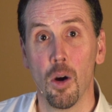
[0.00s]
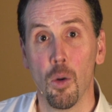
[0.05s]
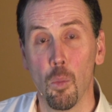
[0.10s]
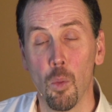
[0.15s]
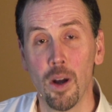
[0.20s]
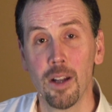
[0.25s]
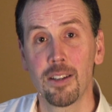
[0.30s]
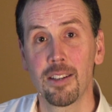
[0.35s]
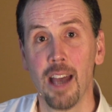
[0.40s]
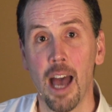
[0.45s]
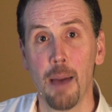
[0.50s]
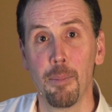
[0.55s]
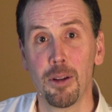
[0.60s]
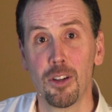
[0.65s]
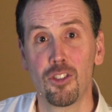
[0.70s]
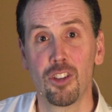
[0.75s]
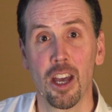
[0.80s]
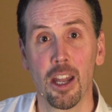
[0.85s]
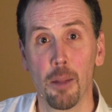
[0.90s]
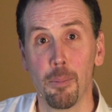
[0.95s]
One time a
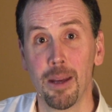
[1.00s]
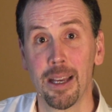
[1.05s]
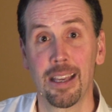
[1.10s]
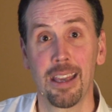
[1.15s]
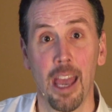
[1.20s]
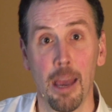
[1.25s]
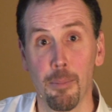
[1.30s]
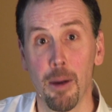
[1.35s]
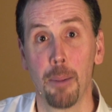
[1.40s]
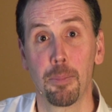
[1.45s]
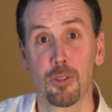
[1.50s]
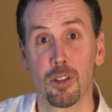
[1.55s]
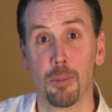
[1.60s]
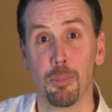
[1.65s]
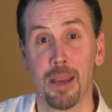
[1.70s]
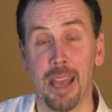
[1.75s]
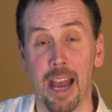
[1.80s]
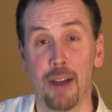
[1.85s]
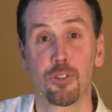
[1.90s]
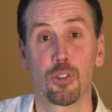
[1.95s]
gentleman came up to
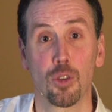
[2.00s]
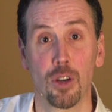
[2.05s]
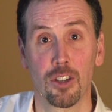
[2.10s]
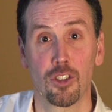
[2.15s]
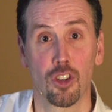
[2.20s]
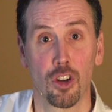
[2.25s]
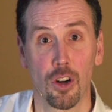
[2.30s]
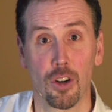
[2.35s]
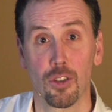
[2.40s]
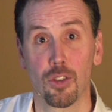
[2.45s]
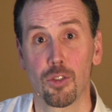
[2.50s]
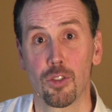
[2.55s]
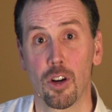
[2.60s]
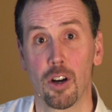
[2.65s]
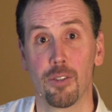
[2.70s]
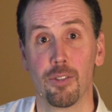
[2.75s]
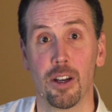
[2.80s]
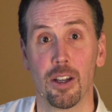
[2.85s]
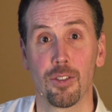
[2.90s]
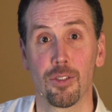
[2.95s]
me after a church
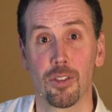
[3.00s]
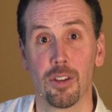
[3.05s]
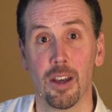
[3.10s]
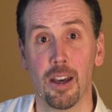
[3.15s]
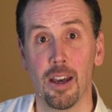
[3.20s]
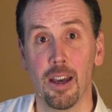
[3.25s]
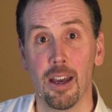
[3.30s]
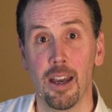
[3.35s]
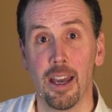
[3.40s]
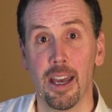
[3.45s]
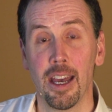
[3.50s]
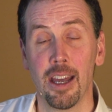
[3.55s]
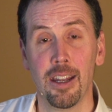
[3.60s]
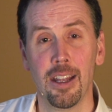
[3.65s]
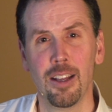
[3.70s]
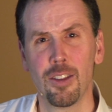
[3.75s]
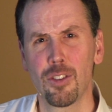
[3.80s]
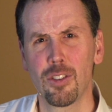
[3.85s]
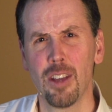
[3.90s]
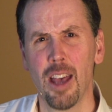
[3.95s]
service, and
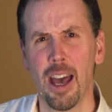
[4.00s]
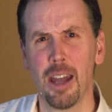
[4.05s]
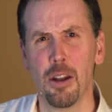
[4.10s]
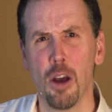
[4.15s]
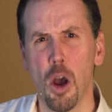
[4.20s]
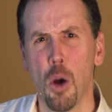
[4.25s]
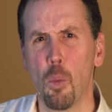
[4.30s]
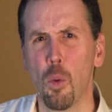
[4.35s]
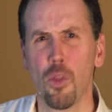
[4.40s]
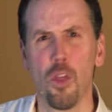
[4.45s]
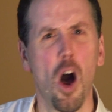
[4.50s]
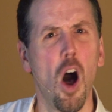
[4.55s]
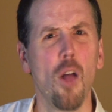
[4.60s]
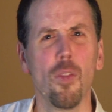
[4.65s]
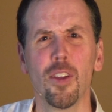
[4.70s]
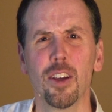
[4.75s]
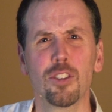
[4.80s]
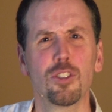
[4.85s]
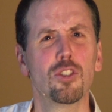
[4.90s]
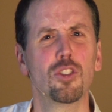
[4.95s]
he said, "With all
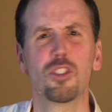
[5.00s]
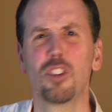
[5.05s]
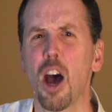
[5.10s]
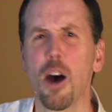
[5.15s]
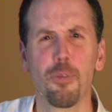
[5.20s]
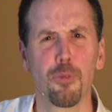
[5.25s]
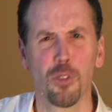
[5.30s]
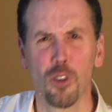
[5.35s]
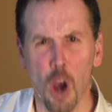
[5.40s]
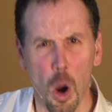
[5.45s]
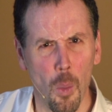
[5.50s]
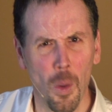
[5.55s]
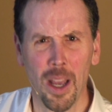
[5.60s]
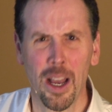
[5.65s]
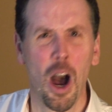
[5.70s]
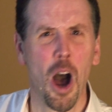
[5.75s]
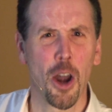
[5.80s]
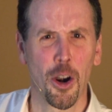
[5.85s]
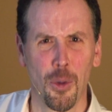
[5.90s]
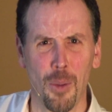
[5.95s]
this stuff
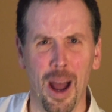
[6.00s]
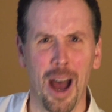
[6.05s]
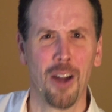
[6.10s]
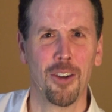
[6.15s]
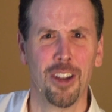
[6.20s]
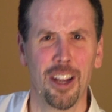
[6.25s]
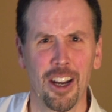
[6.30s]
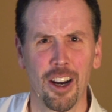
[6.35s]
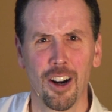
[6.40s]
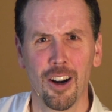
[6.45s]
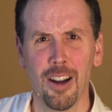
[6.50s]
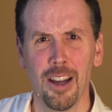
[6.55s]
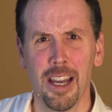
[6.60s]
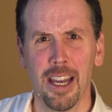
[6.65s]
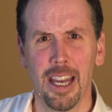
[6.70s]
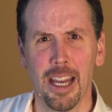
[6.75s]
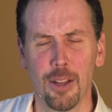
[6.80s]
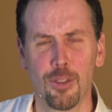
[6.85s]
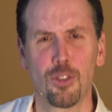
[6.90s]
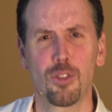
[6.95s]
going on around here,
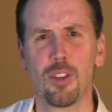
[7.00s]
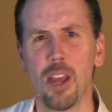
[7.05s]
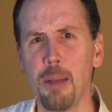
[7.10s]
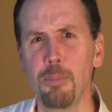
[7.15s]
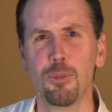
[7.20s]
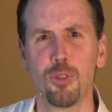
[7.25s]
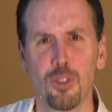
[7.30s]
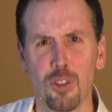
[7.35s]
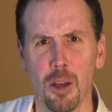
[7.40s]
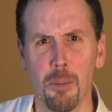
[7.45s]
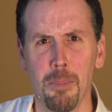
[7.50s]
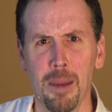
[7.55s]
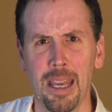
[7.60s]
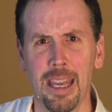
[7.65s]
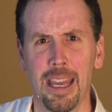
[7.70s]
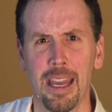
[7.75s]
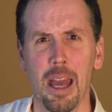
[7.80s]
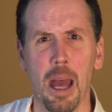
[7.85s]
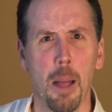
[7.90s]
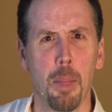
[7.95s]
it seems to
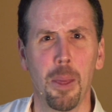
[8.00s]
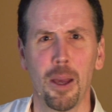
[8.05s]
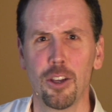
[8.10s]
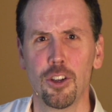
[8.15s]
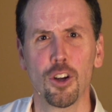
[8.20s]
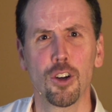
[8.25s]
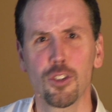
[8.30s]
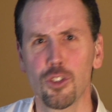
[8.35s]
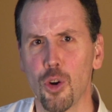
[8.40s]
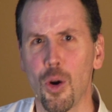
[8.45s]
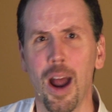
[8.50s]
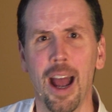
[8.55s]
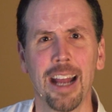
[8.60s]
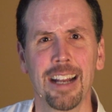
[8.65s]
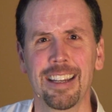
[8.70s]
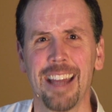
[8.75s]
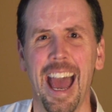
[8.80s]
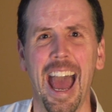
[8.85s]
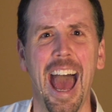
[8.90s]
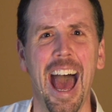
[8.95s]
me that you're
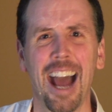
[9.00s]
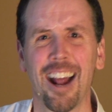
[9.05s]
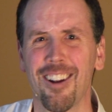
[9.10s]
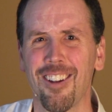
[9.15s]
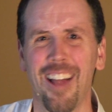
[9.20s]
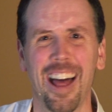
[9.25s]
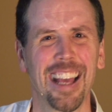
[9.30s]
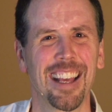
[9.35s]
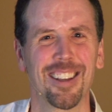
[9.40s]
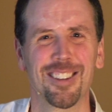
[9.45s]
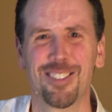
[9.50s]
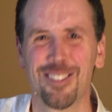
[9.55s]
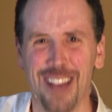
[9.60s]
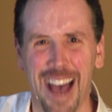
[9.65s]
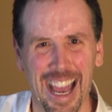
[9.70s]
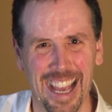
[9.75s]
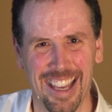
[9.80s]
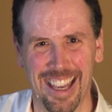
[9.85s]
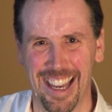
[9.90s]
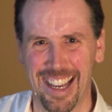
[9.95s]
trying to act like a
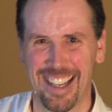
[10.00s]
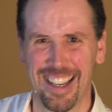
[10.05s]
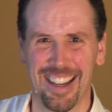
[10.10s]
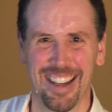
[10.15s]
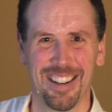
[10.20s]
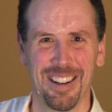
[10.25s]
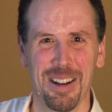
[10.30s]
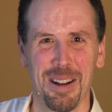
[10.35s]
psychic."